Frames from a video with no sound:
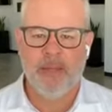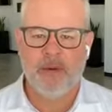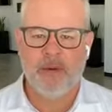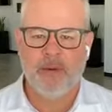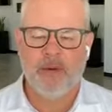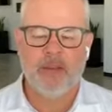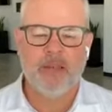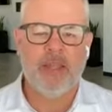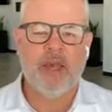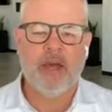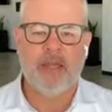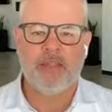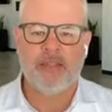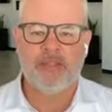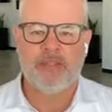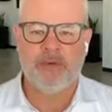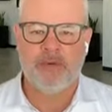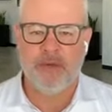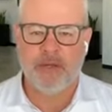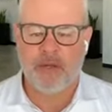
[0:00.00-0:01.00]
what God is
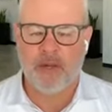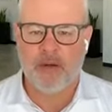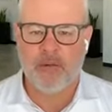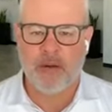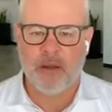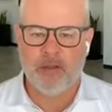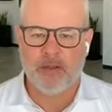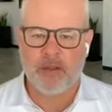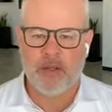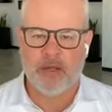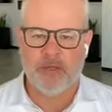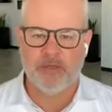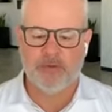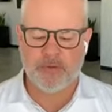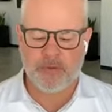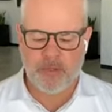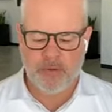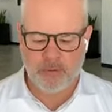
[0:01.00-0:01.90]
doing around the country.